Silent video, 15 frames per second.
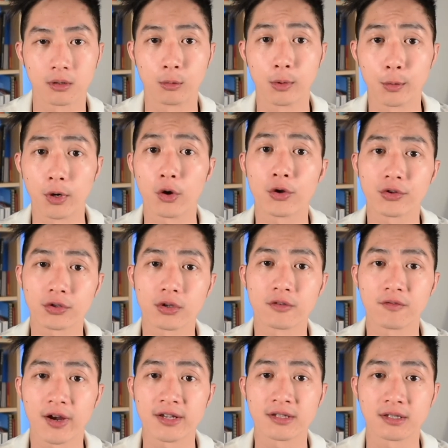We would also
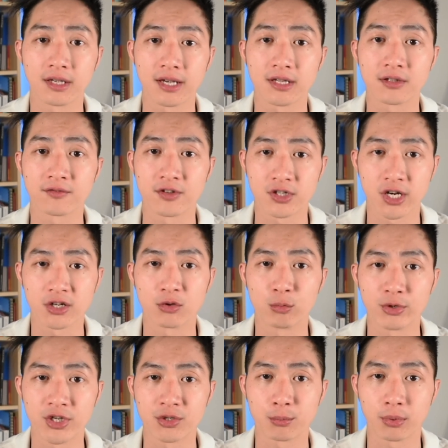advise against vaginal
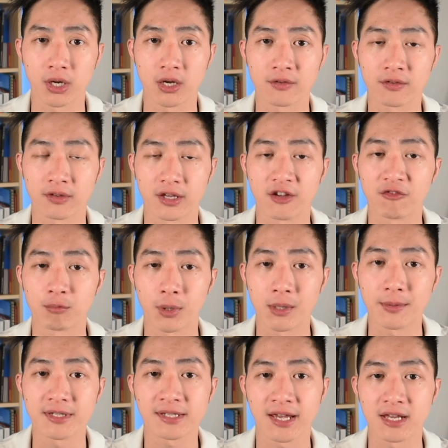breech birth if
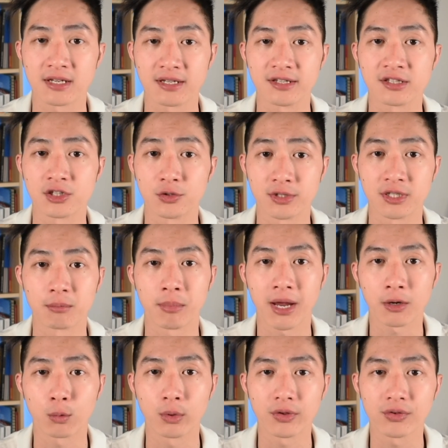baby's head is tilted
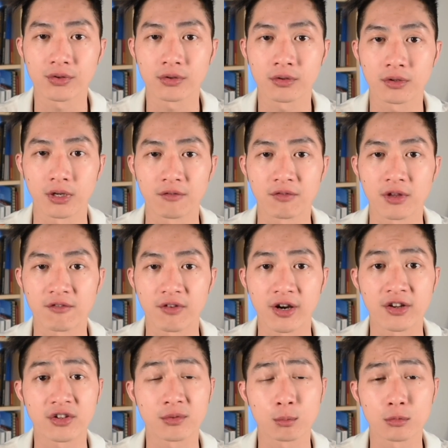backwards, if they're
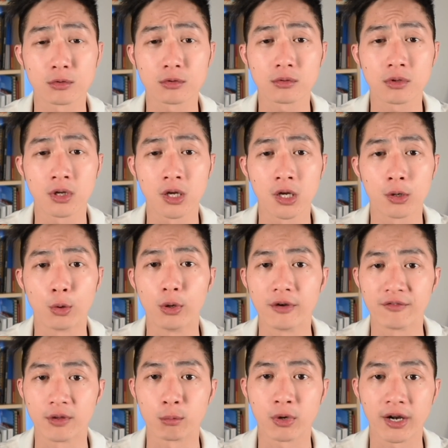very small, or
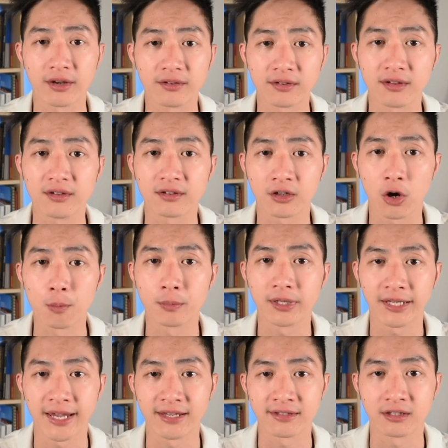if the pregnancy is
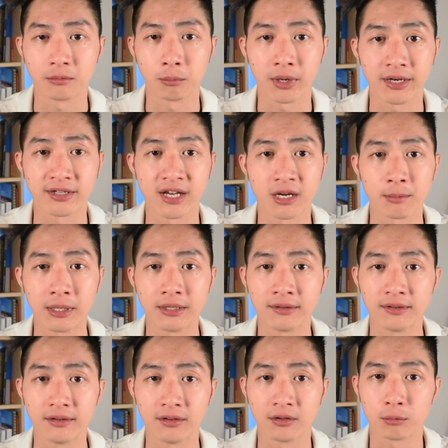complicated by
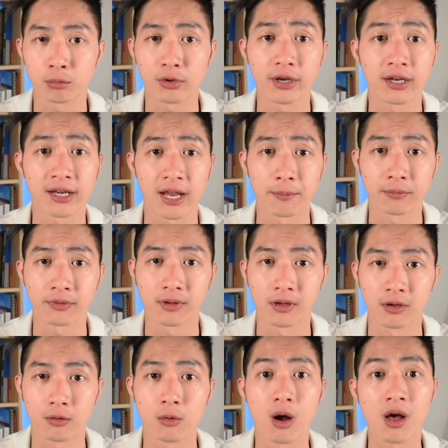diabetes,
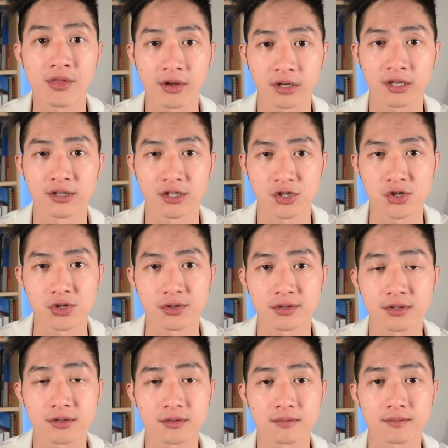preeclampsia, or other
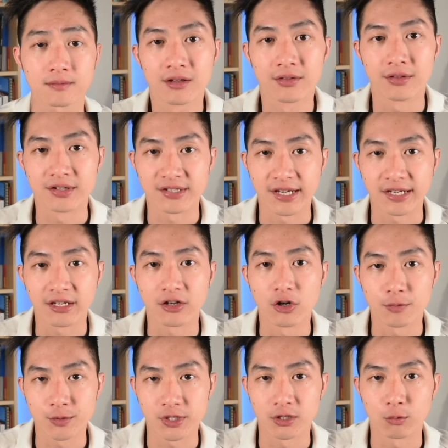conditions. The second
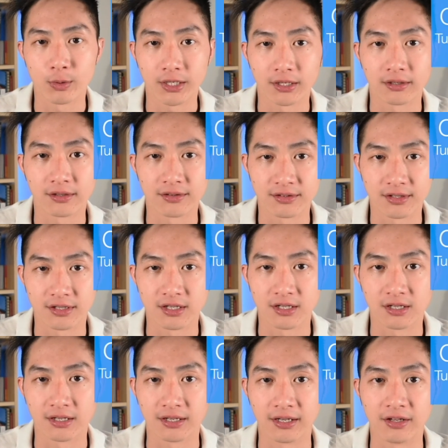option we can
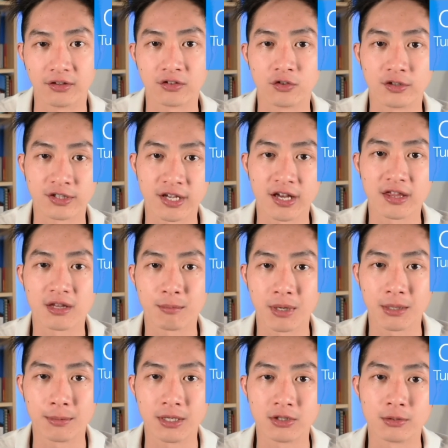consider is to turn the
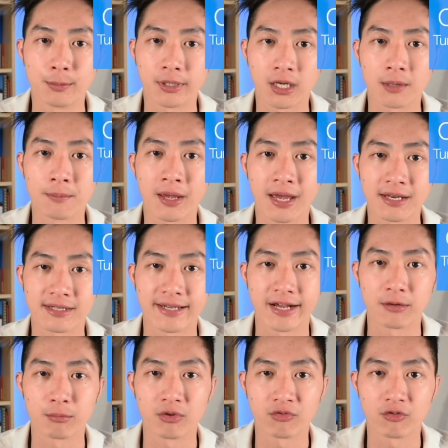baby to become head
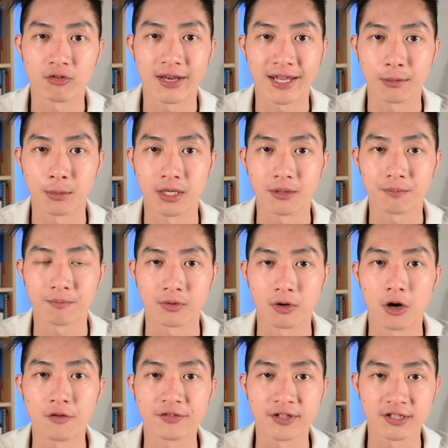down before labour.
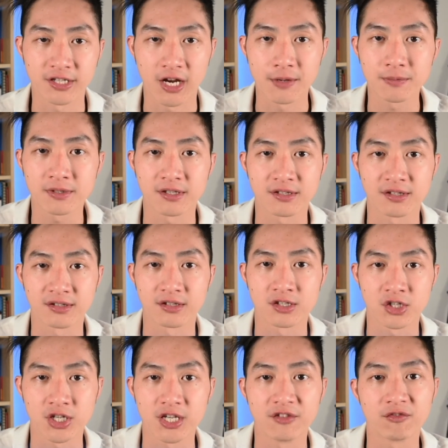Oftentimes this is
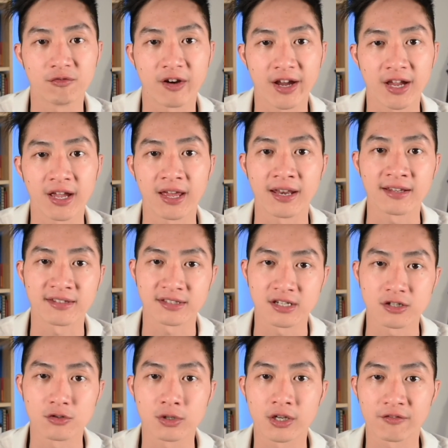achieved via an
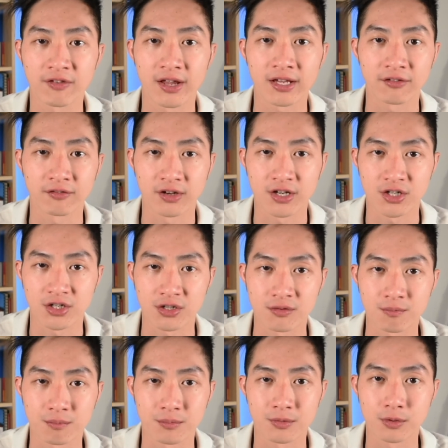external cephalic version,
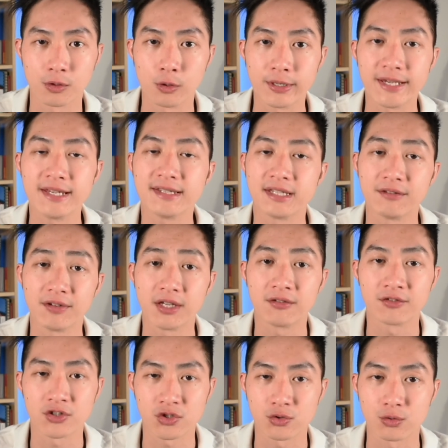or ECV
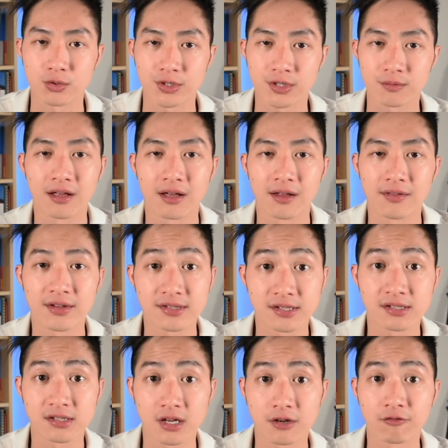for short. This
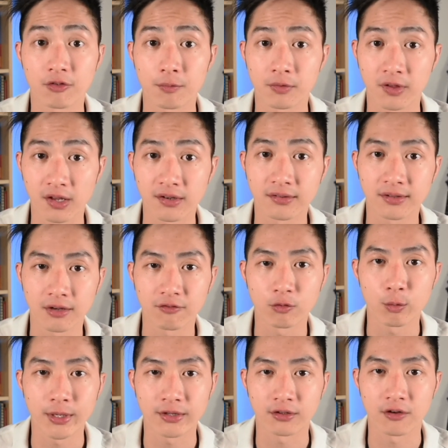is done from 37
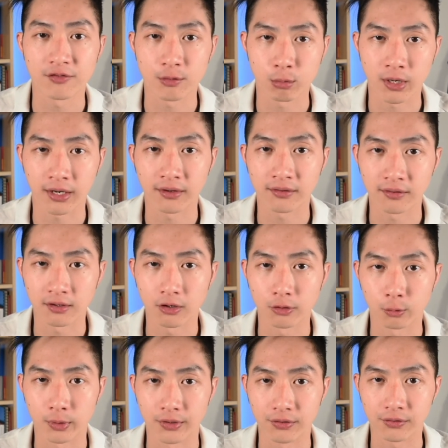weeks of the pregnancy
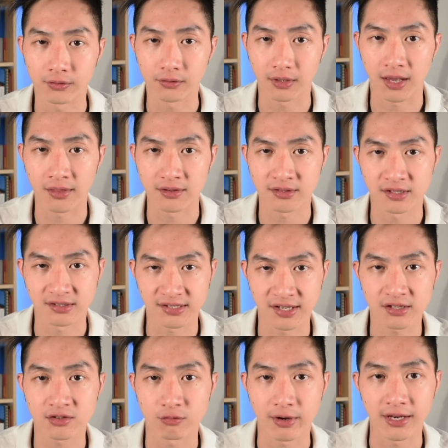onwards, and the
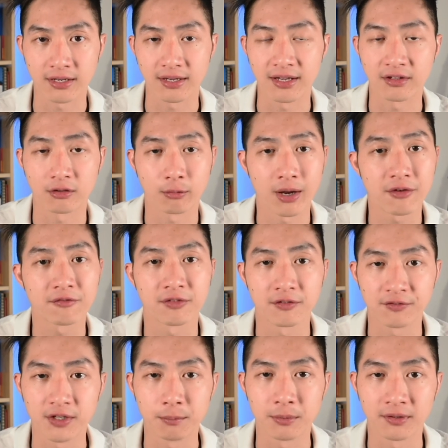success rate is around
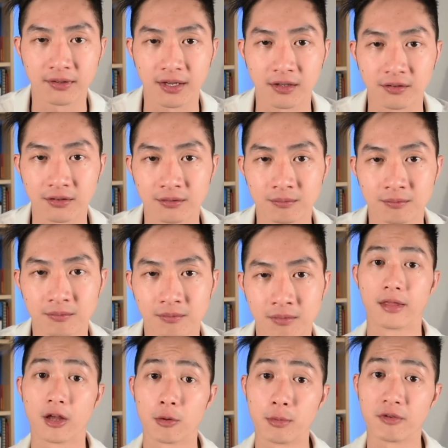50%.
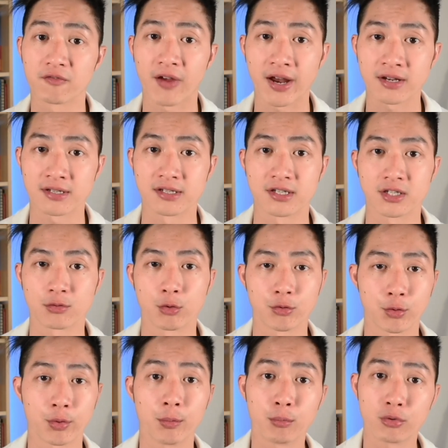There will be factors which
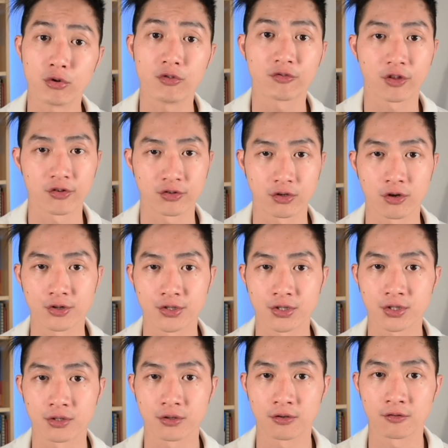will improve those
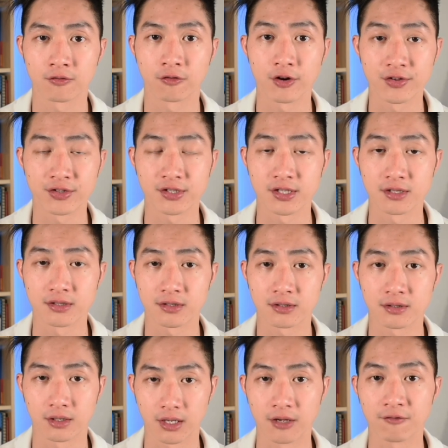odds. For instance,
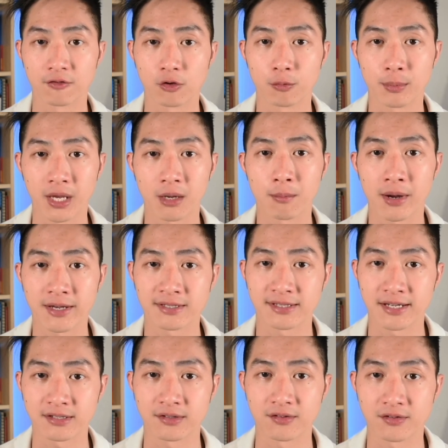if your BMI is
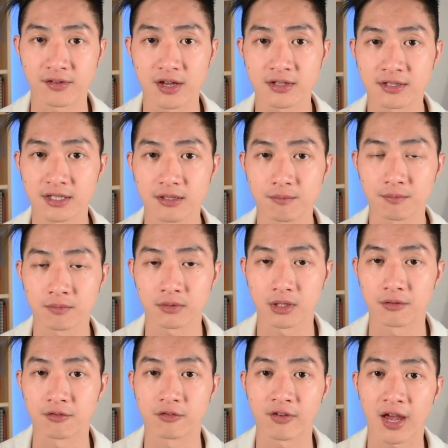less than 30,
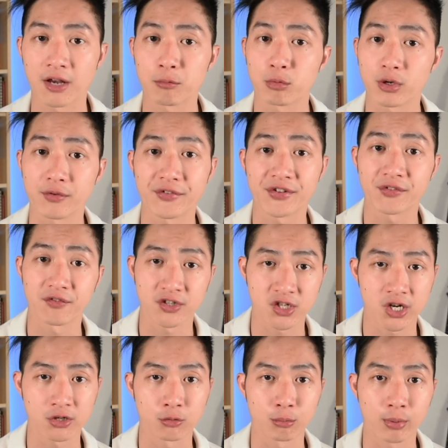if you've had previous
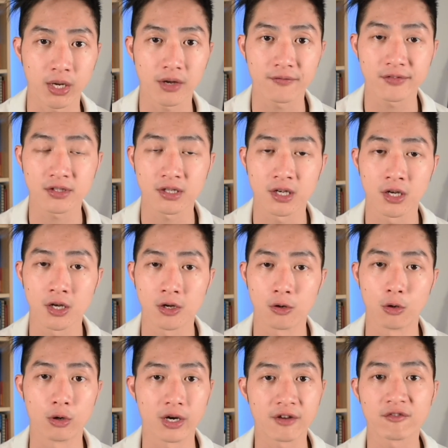vaginal births,
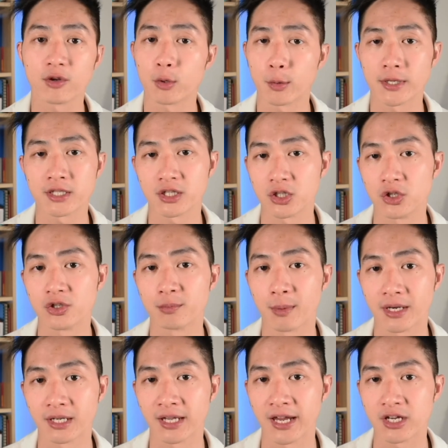or if we were to use
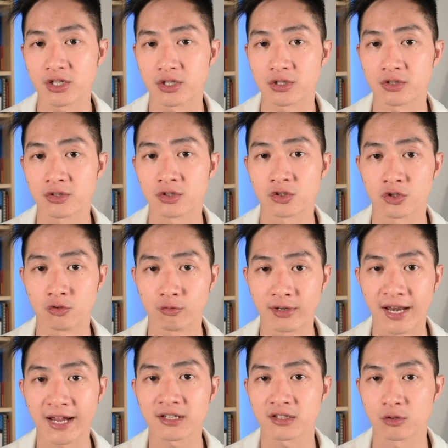medications to
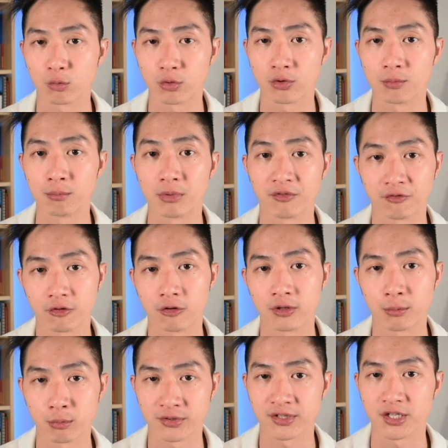relax the womb before the
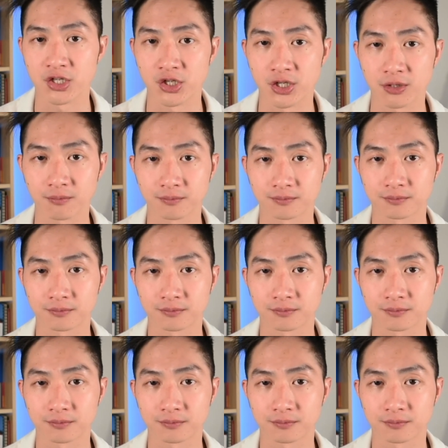procedure.